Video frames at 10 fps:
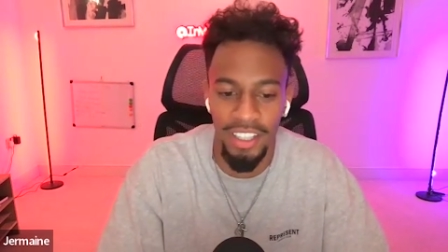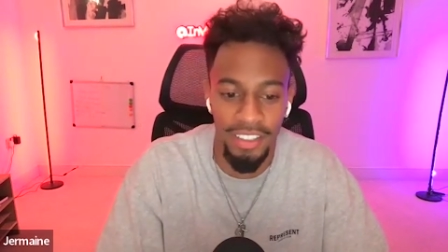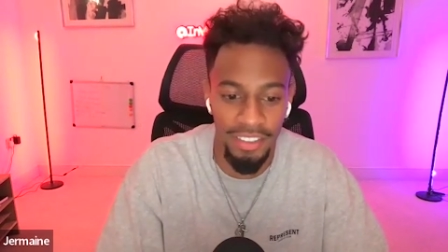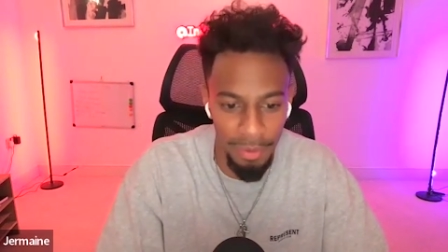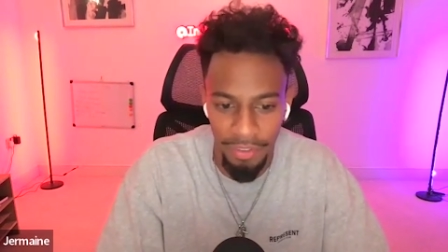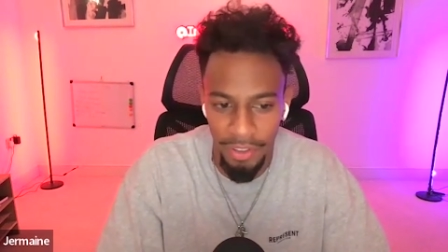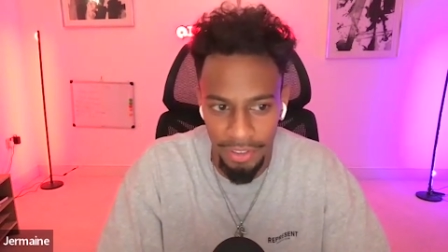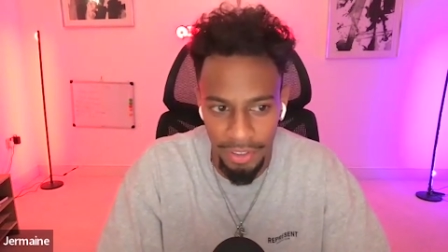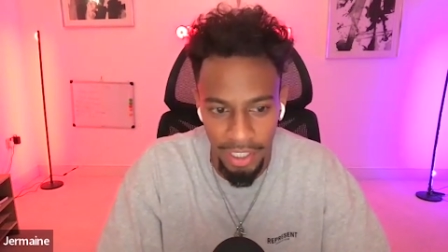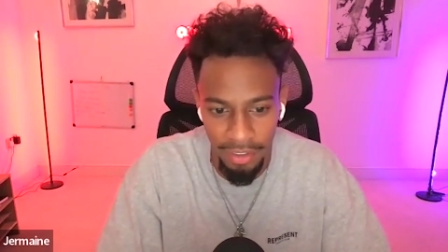Signed my
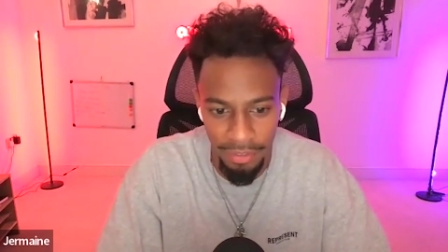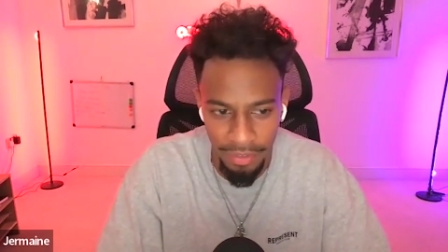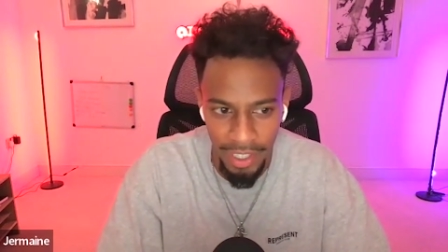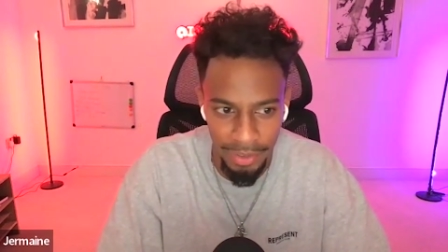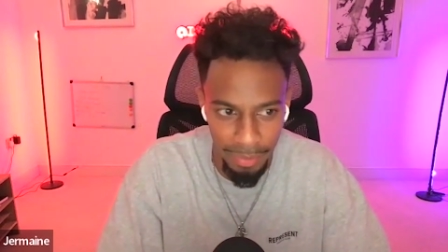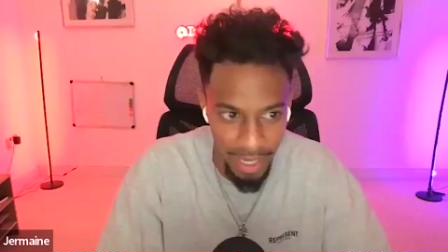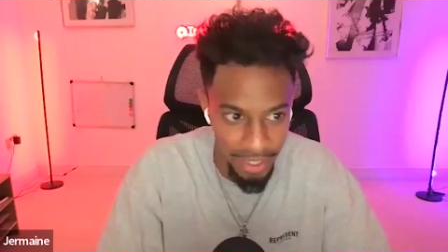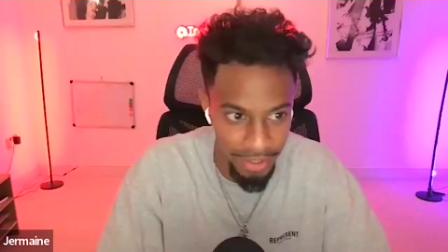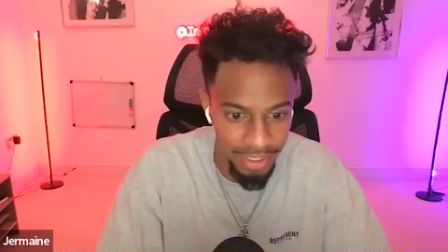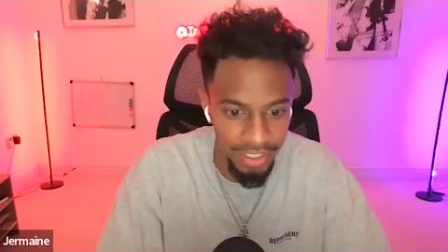first client for
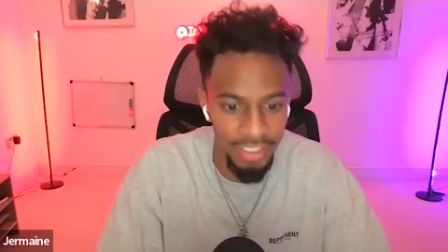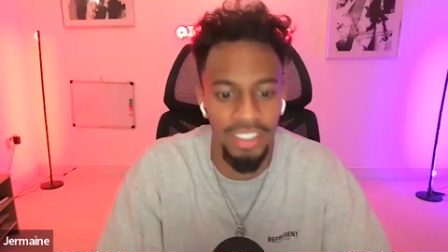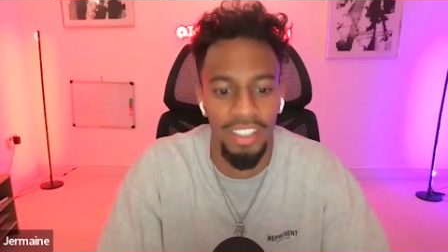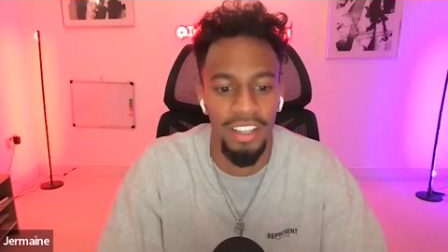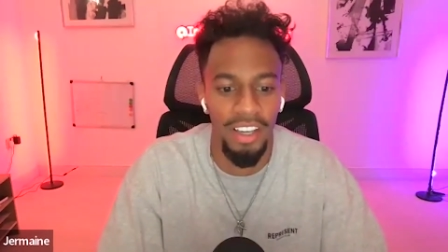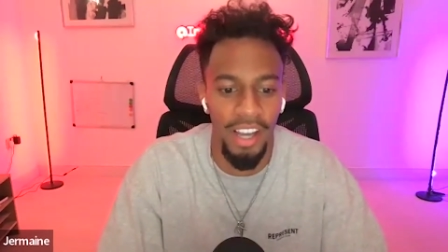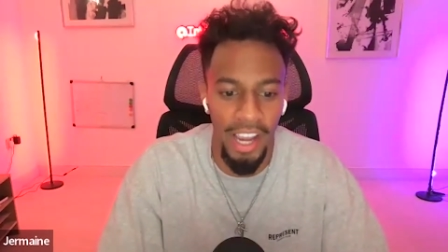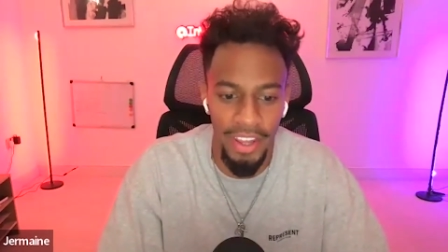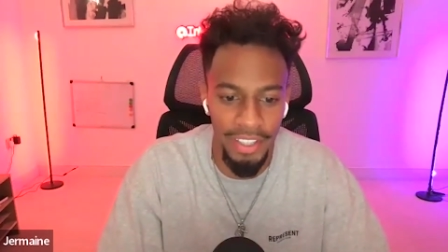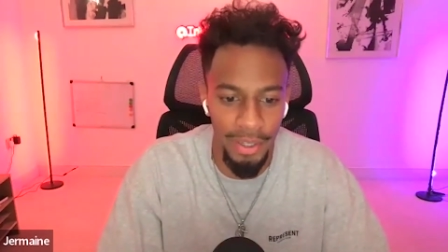£1,000.
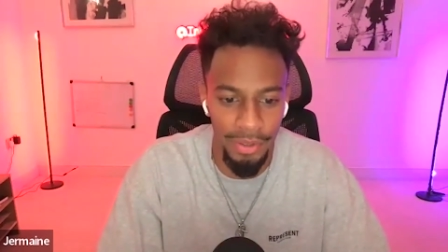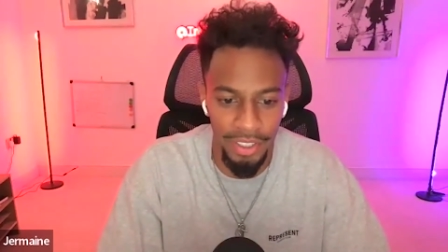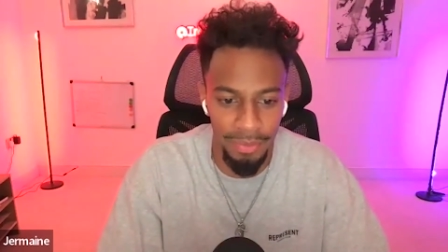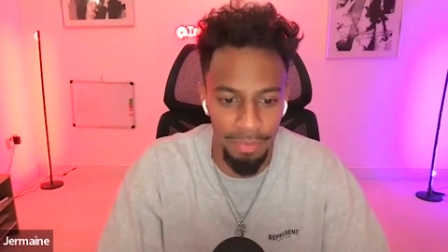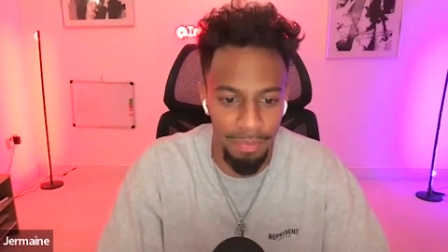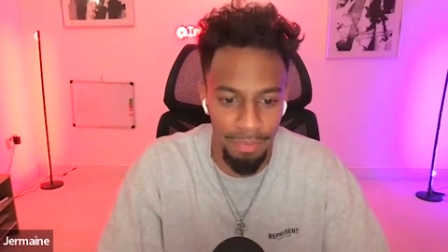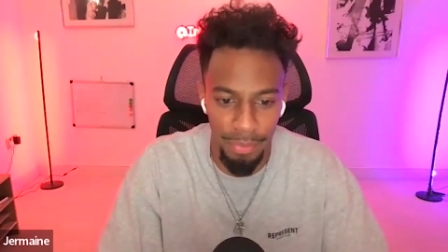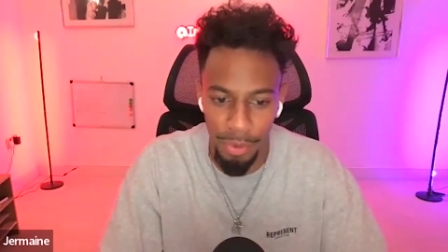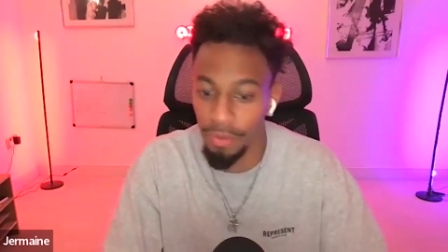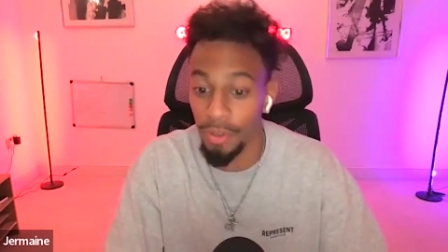And that was like a
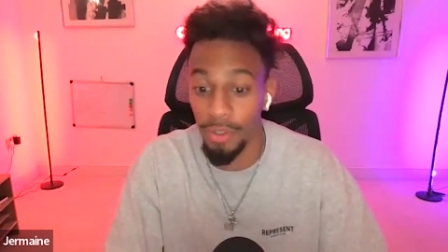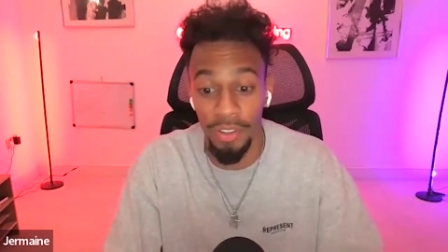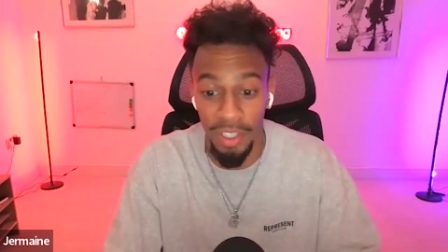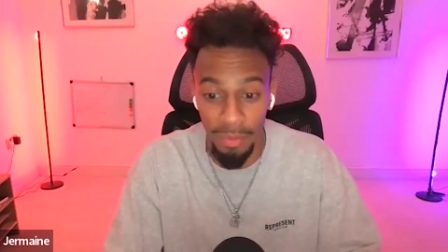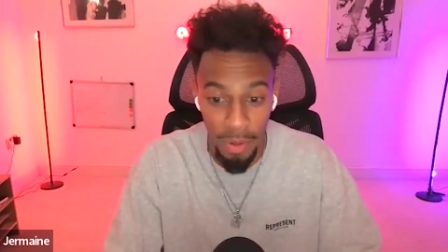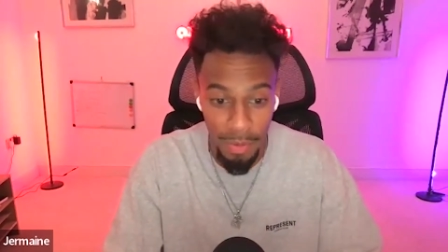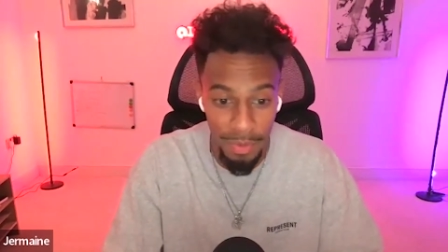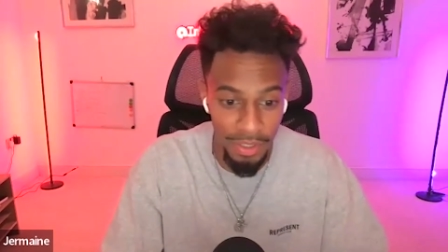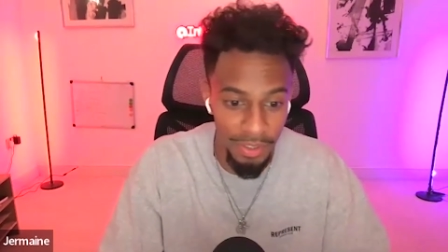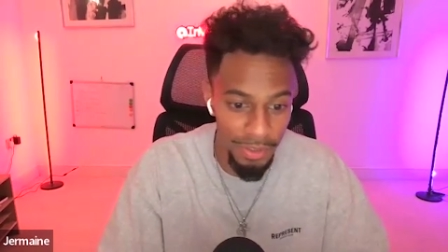proof of concept
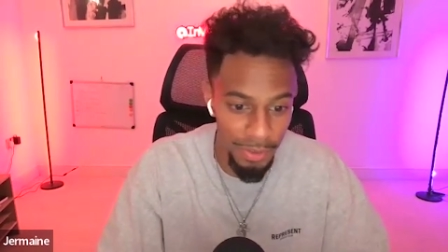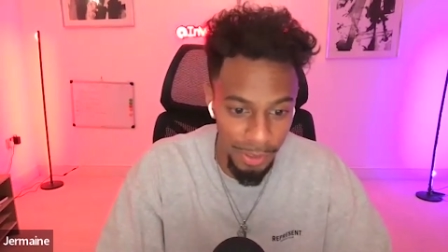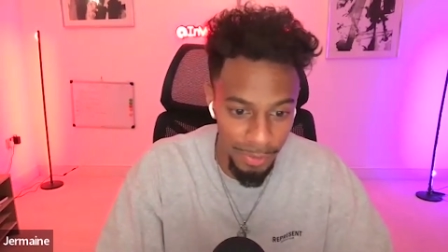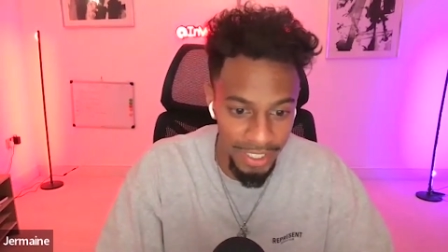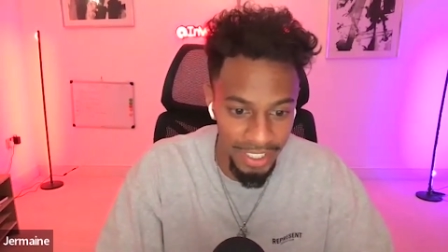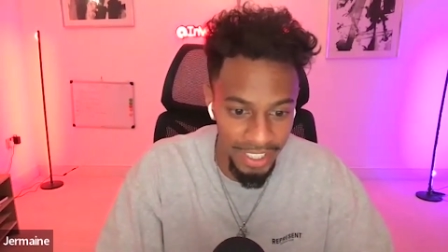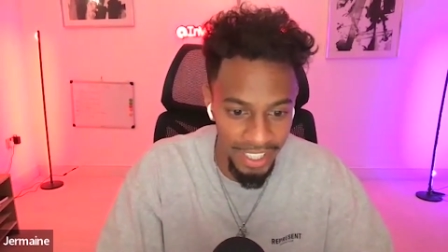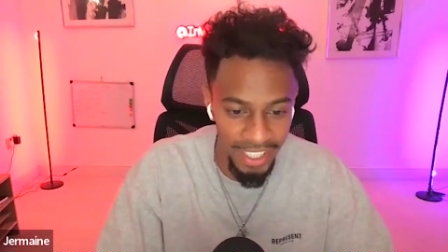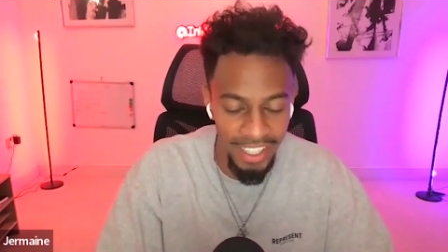moment. Do you know what I mean?